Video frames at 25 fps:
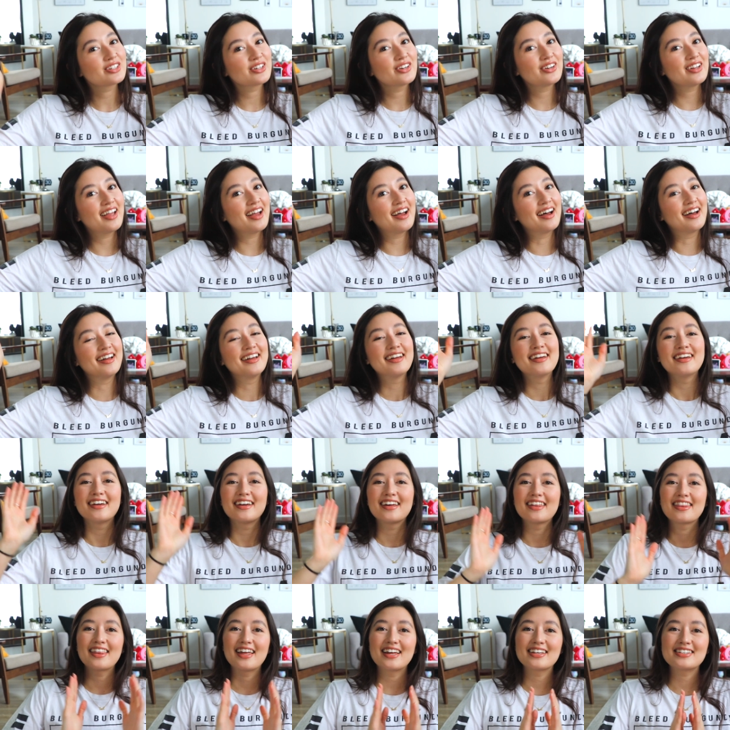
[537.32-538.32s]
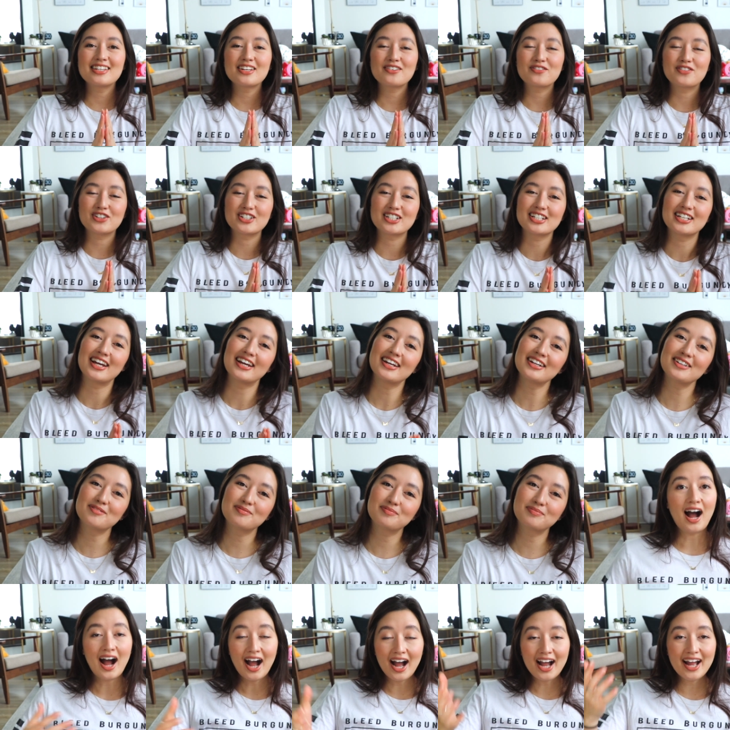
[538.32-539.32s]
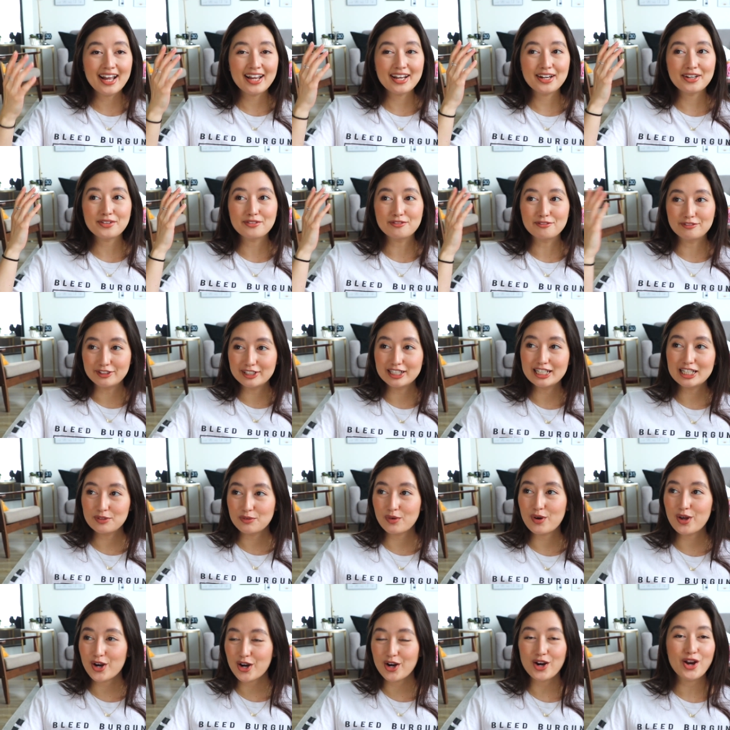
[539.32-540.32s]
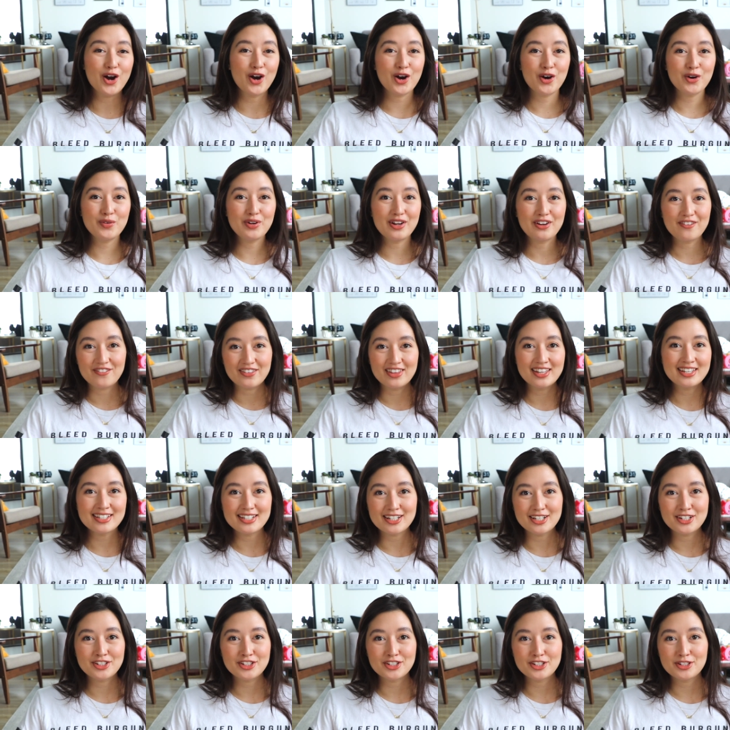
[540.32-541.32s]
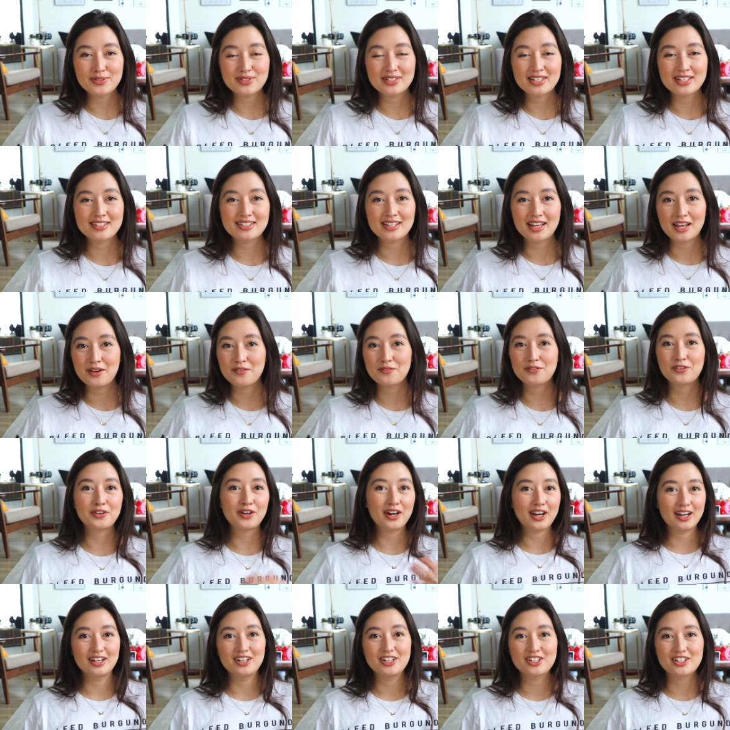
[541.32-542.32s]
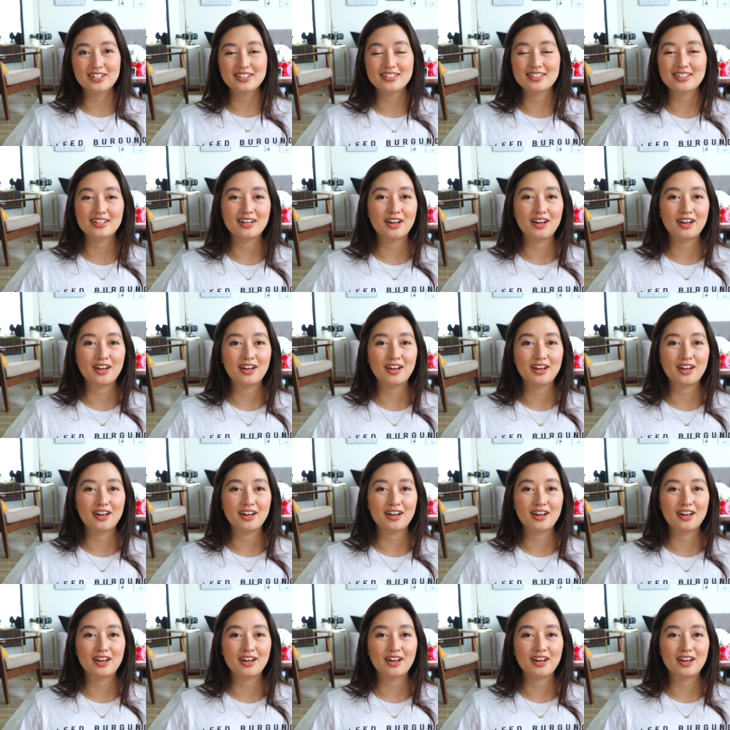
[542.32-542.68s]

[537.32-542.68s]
So yeah. That's it for today. I really want to know if this issue is the same for Asians